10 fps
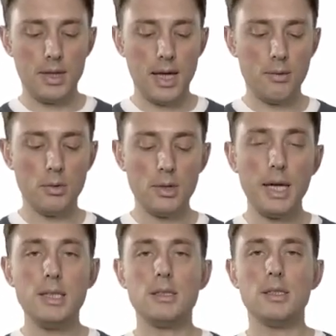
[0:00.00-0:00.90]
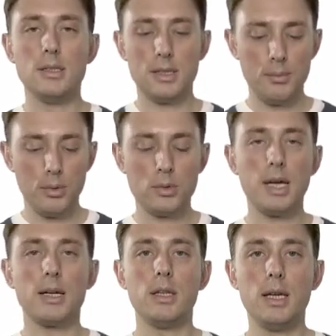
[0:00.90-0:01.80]
that relates this simple
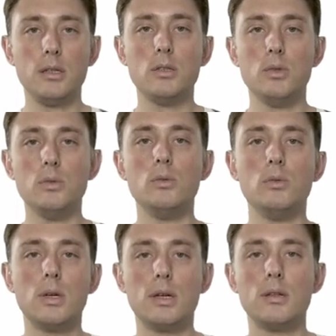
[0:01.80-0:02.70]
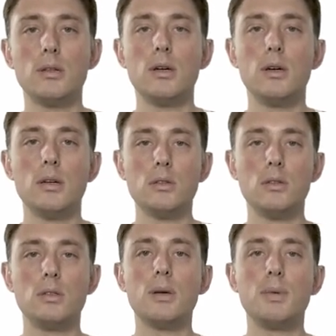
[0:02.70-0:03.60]
technique to
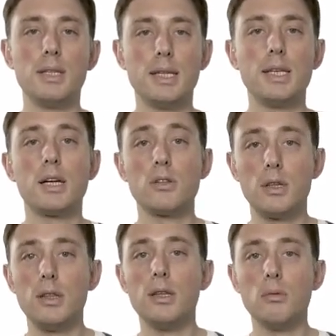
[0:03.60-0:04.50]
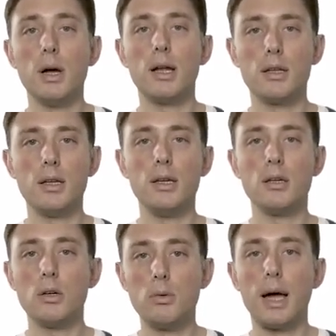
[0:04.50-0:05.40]
something that's actually theoretically
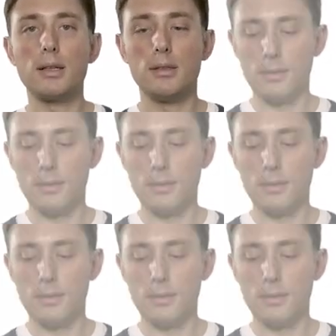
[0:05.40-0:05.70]
correct.